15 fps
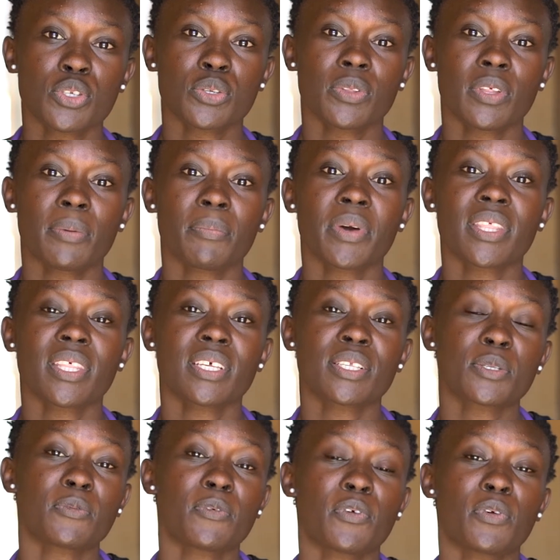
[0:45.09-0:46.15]
to the
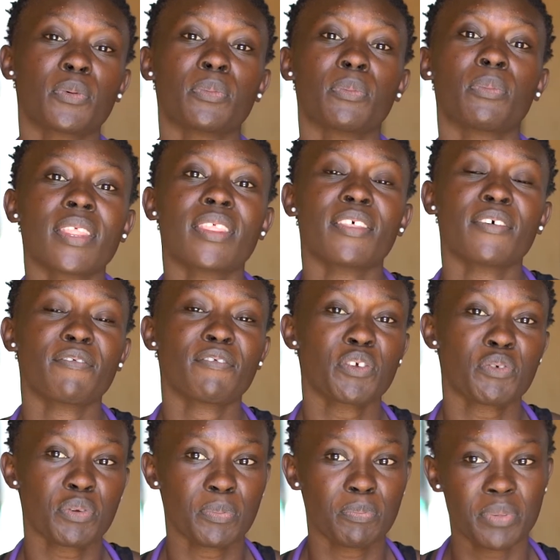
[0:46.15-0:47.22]
mothers from the
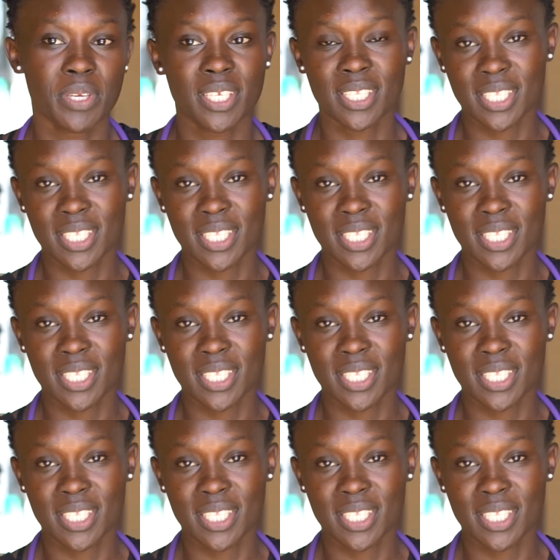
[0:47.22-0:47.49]
very big